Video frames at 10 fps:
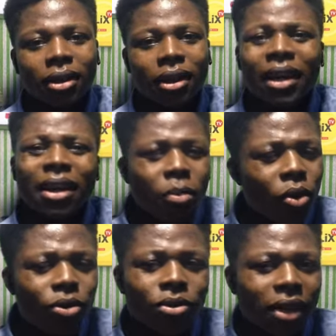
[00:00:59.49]
Then the
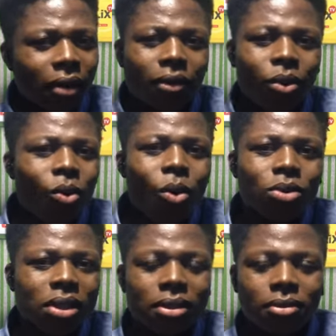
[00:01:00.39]
more you serve and
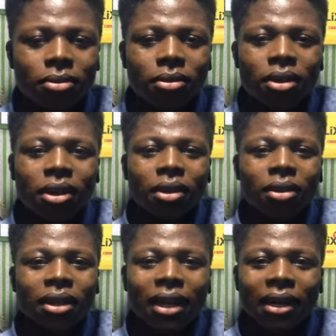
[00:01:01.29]
cool team,
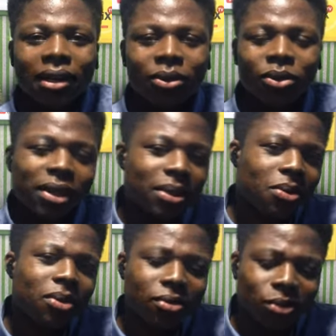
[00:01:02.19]
you get it. What the
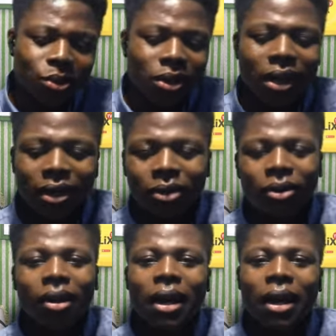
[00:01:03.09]
hell is there? All